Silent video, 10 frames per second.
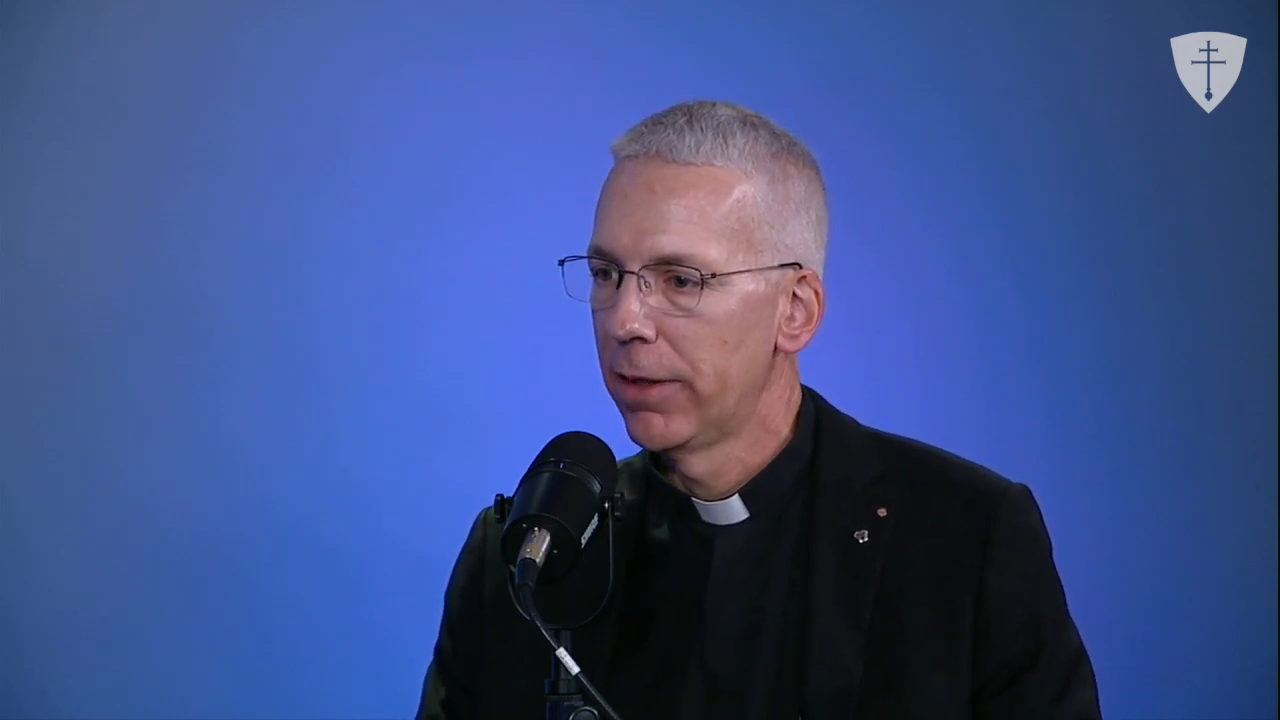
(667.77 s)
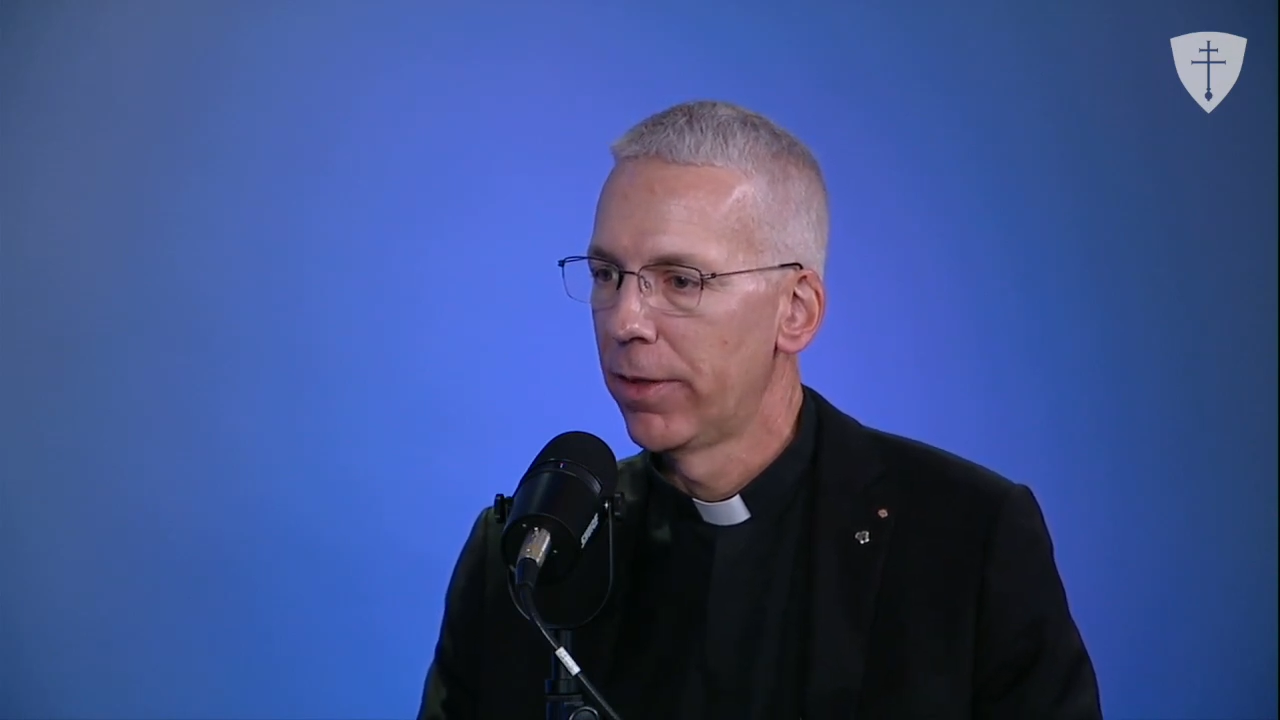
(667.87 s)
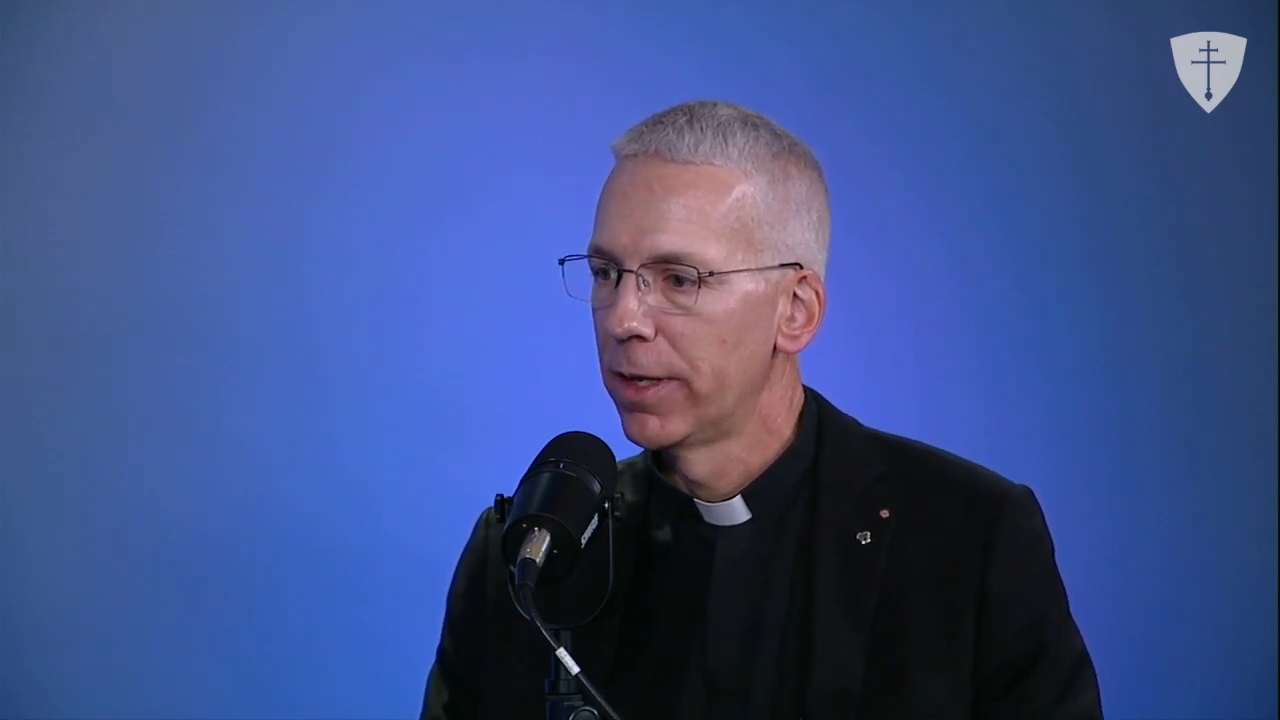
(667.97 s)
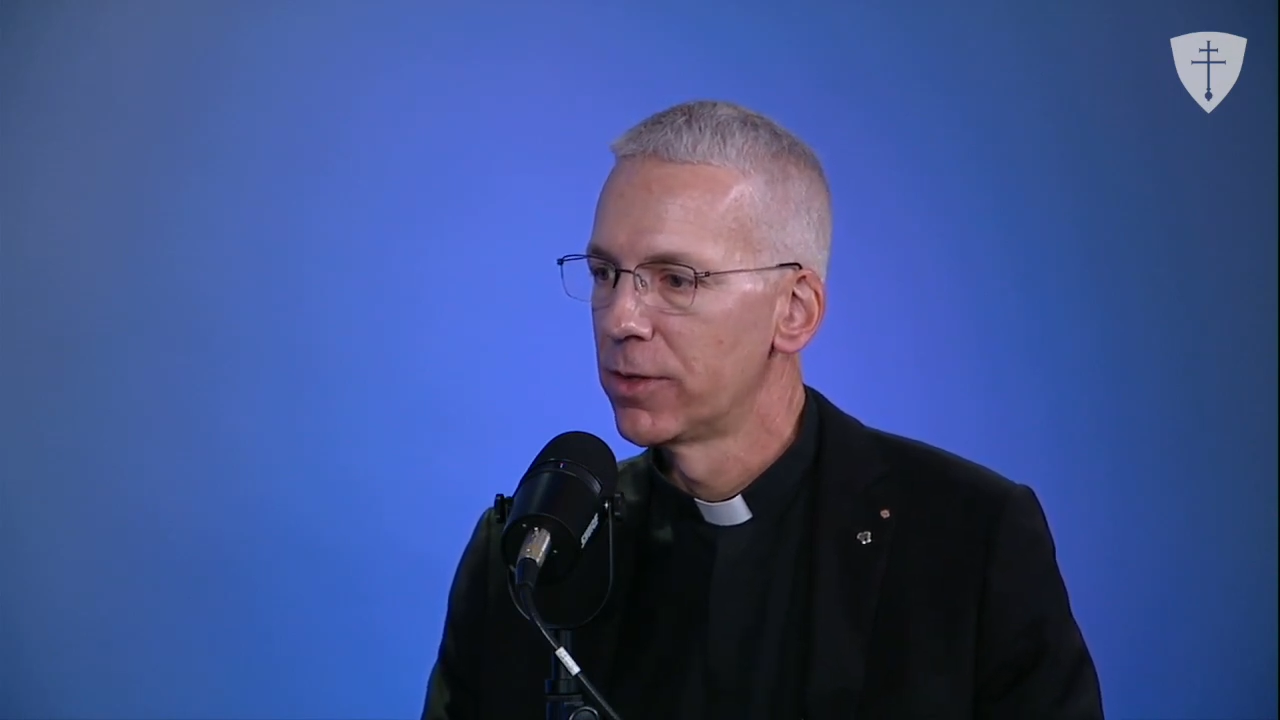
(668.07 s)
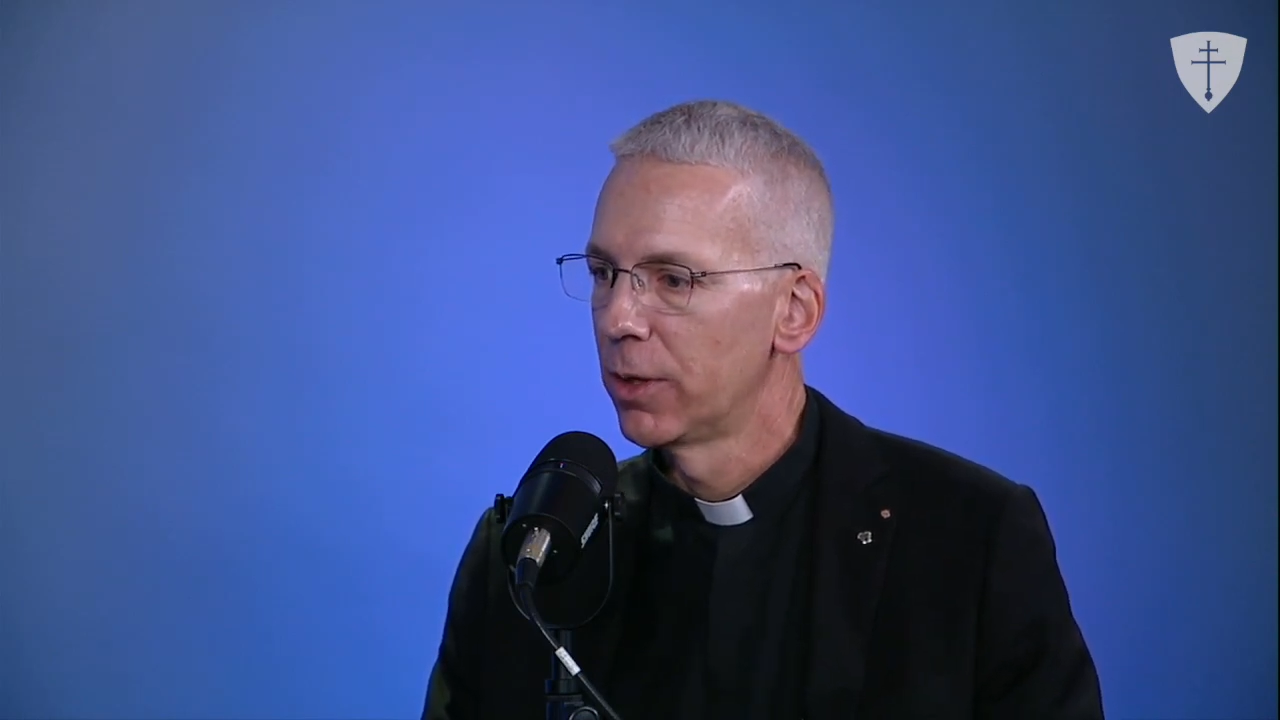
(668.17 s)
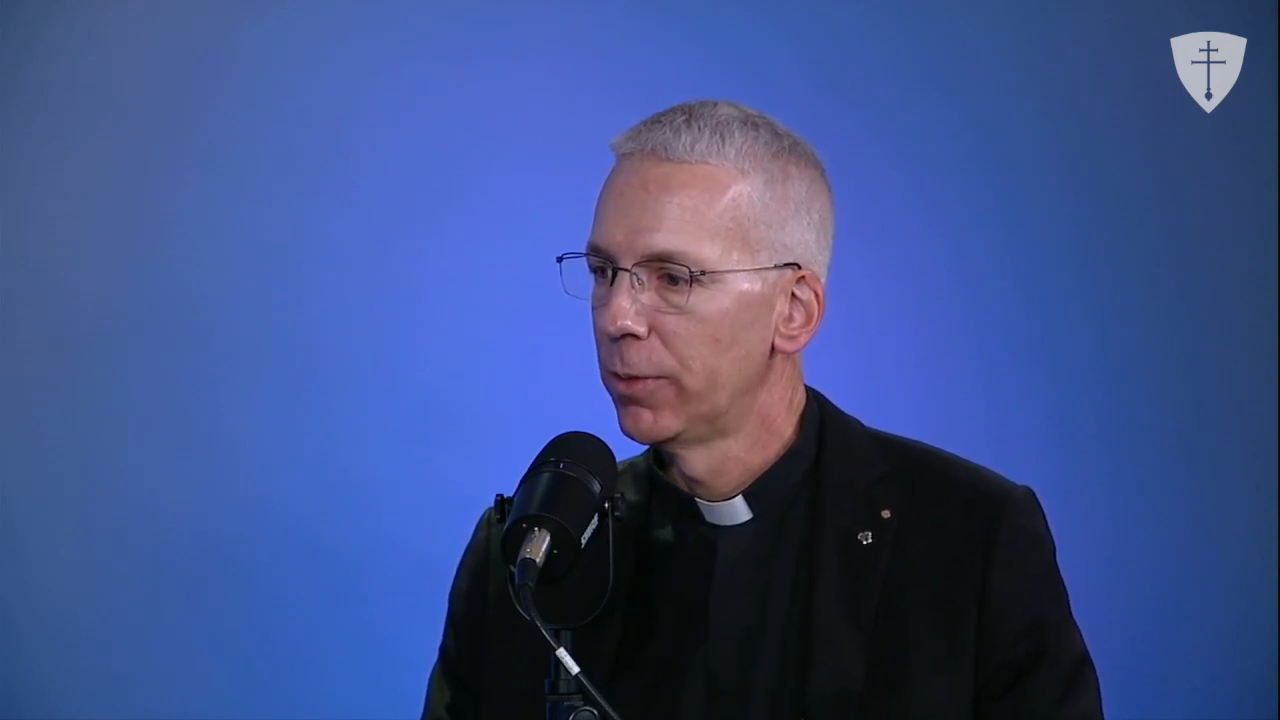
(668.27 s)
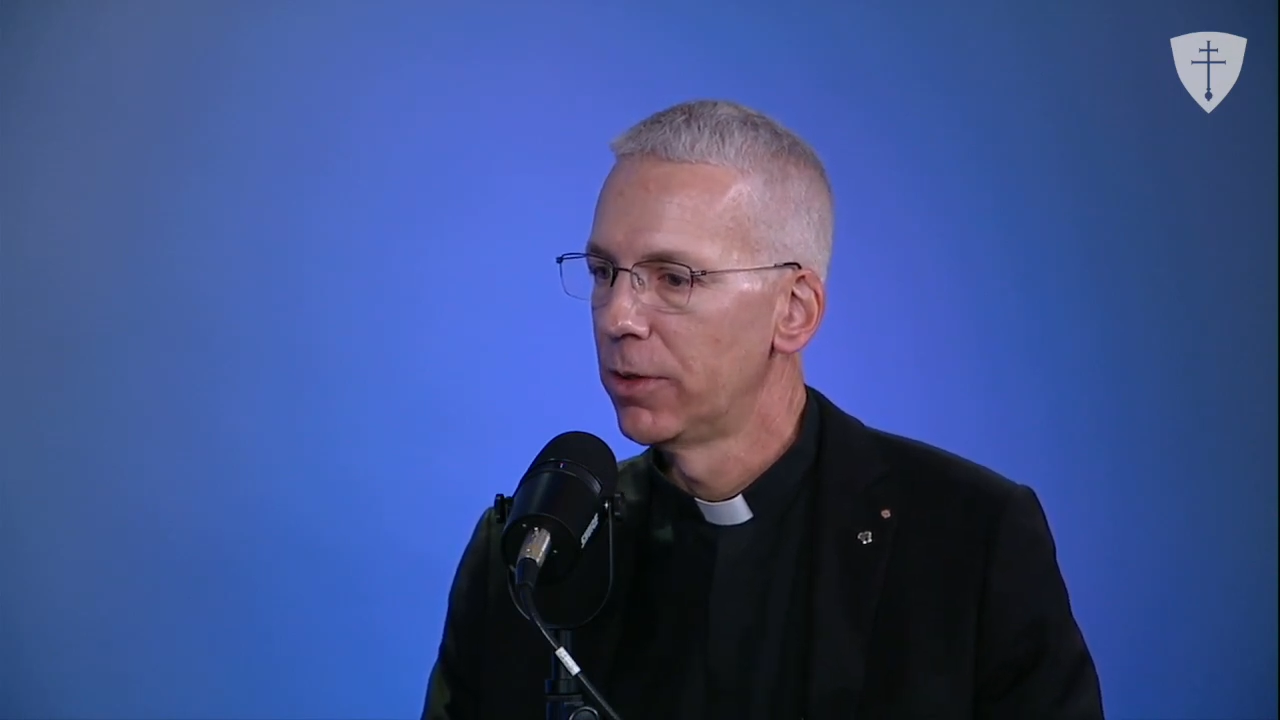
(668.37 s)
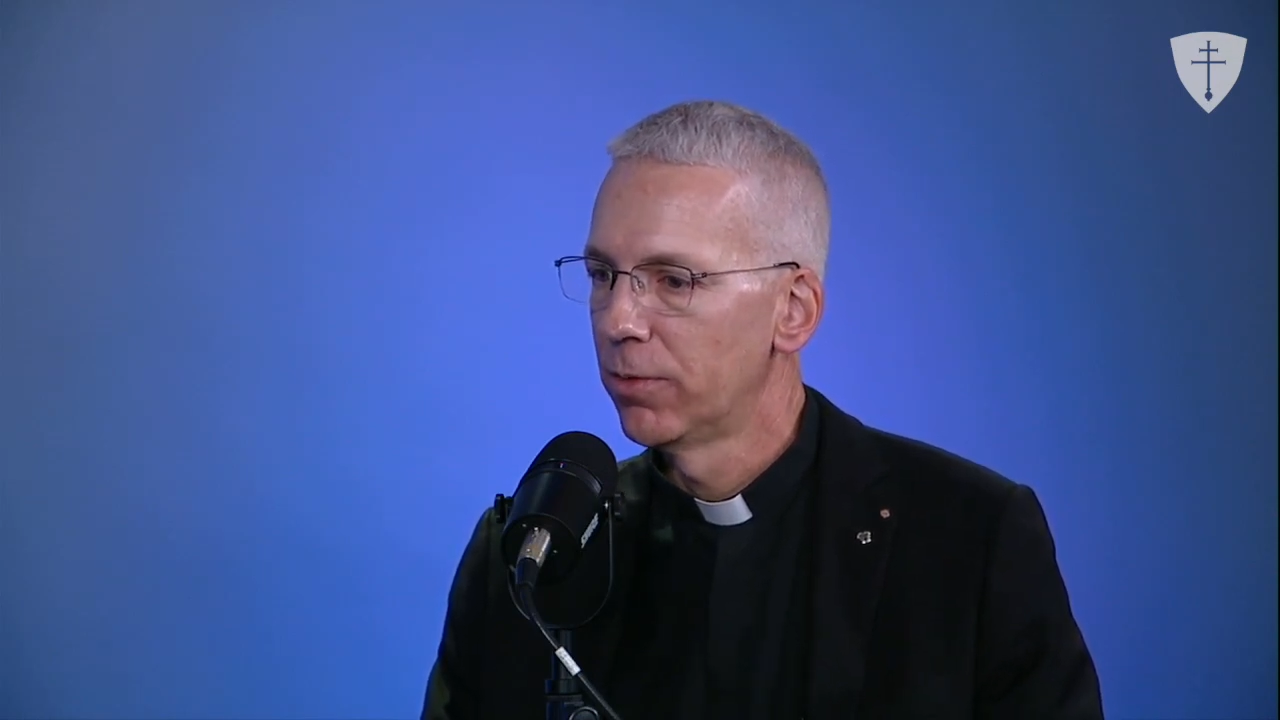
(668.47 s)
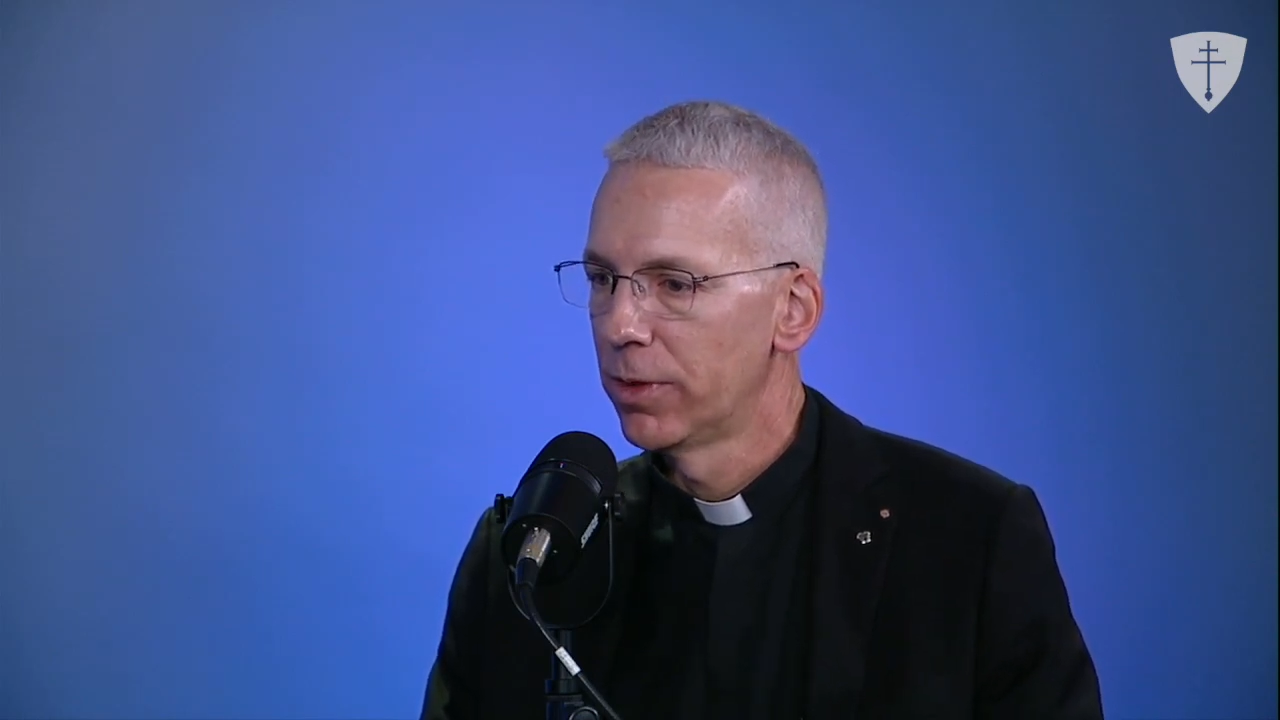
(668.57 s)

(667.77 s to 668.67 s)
the things that we do for